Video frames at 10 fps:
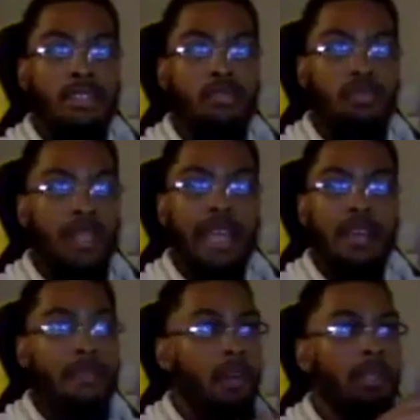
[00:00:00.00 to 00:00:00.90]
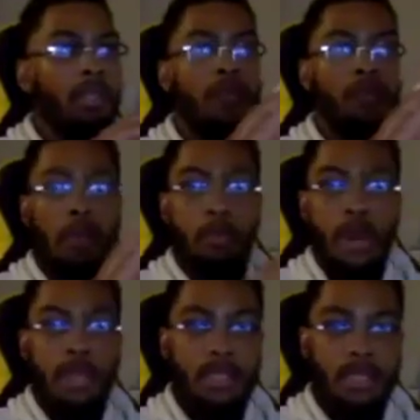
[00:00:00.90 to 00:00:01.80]
you really got to fall in love with the
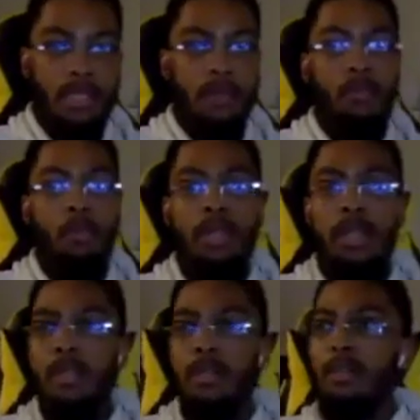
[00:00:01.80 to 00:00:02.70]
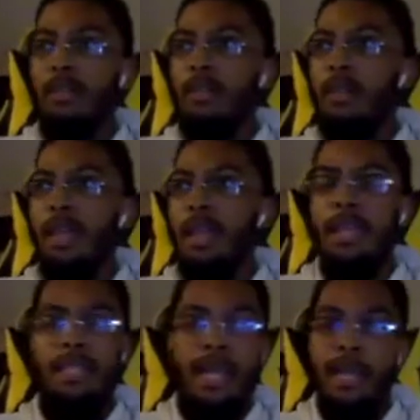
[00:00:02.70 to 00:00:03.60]
process if you want to get
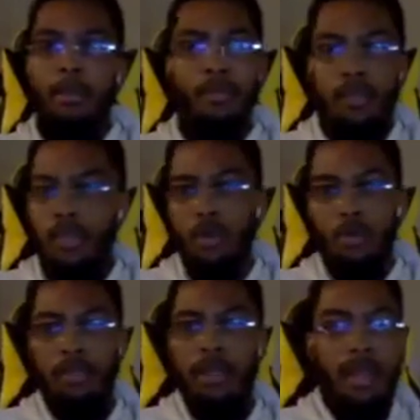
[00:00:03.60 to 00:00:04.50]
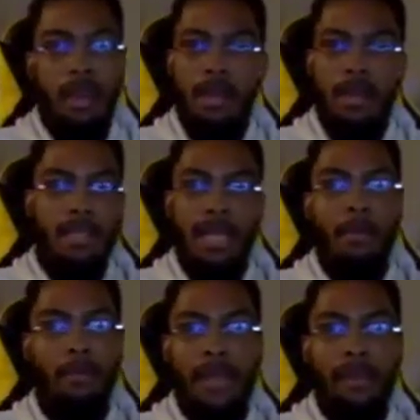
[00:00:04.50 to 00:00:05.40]
any type of results, any
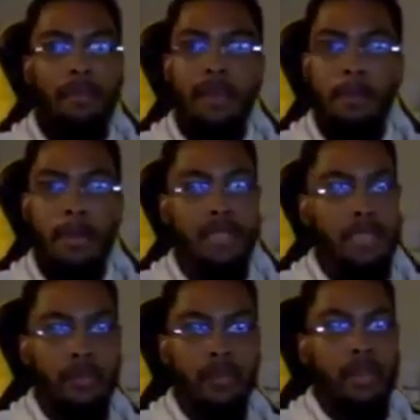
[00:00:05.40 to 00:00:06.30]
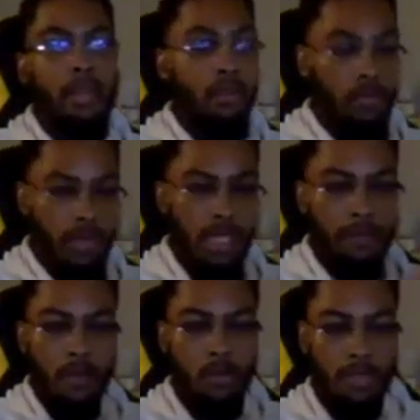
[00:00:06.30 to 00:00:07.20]
type of like feedbacks and everything. Really
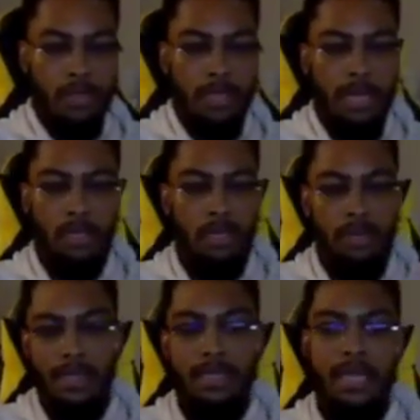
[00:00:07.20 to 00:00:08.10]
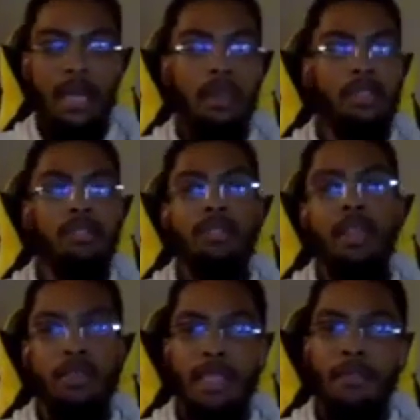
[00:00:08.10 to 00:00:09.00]
focus. Like these guys that you see
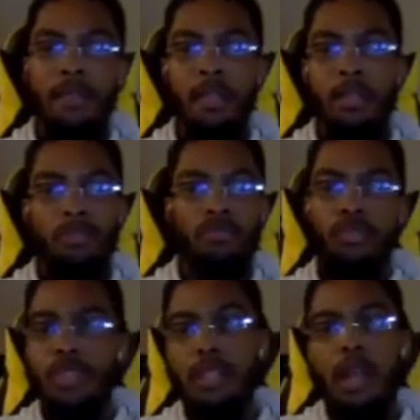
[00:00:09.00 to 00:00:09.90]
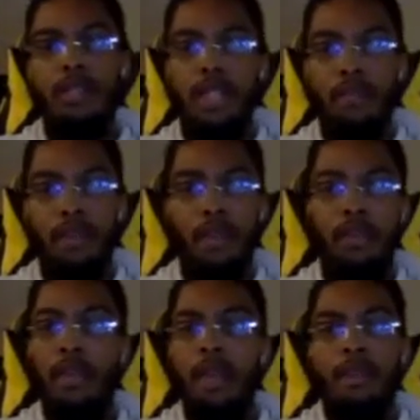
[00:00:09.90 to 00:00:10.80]
on TV, those rich guys and
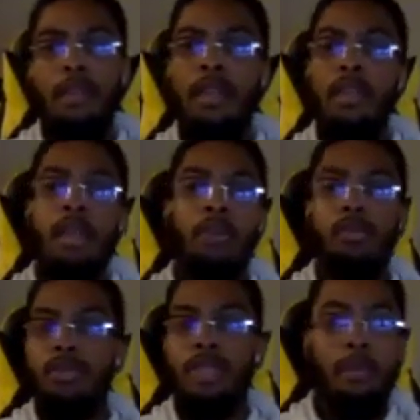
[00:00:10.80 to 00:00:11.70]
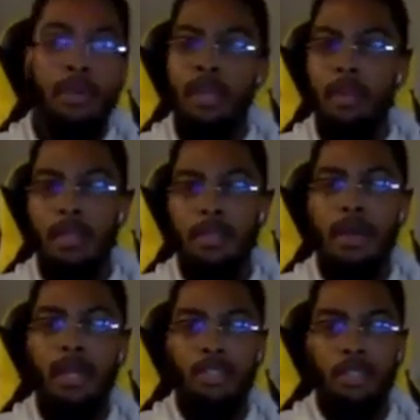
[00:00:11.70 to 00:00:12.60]
everything, they didn't get those Lamborghinis
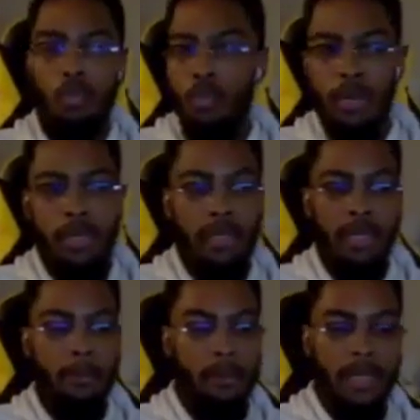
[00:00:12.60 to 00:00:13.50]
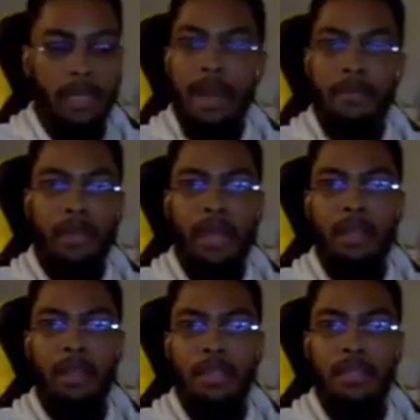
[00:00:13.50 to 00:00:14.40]
by just wanting a Lamborghini every
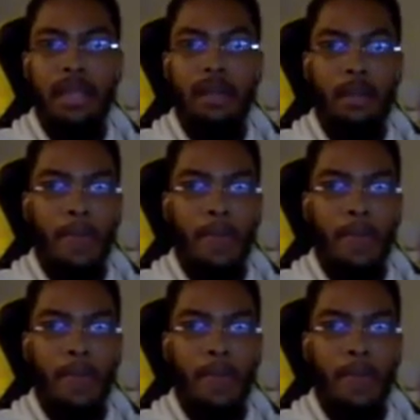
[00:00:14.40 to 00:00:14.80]
day. It's like,